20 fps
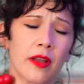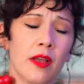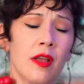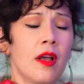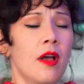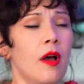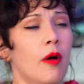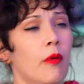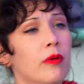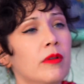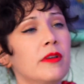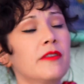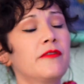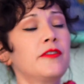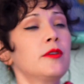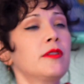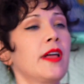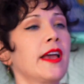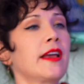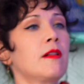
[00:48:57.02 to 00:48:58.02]
three, Well, if
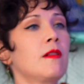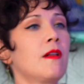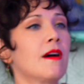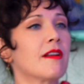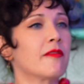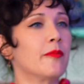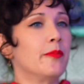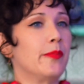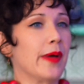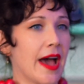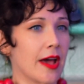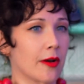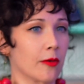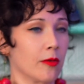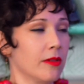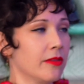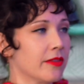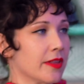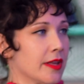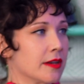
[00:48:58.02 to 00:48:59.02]
you like a lot of
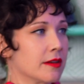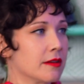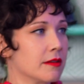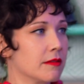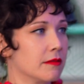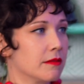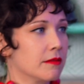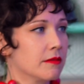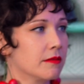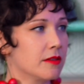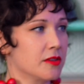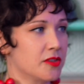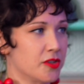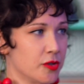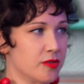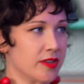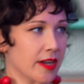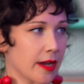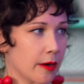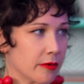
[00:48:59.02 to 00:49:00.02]
battle, then The
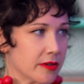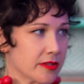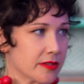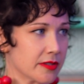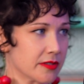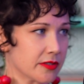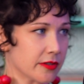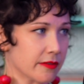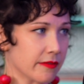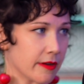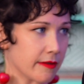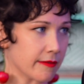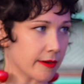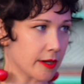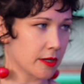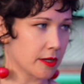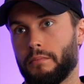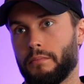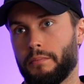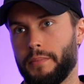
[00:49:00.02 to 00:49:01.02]
Two Towers is your favorite.
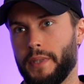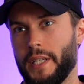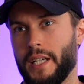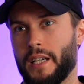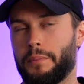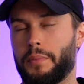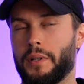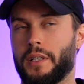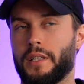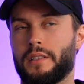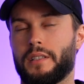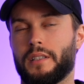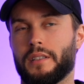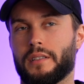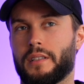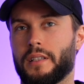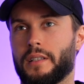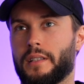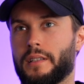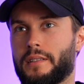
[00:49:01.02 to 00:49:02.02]
yeah, but it's
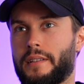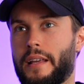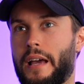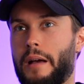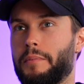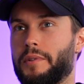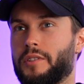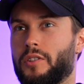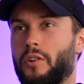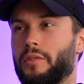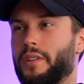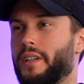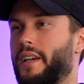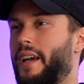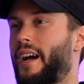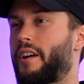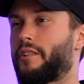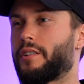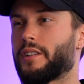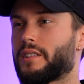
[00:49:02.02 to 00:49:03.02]
just it And establishes if all you the
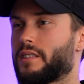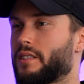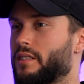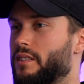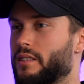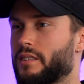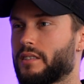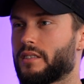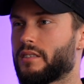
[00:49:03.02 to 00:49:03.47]
like, characters. and if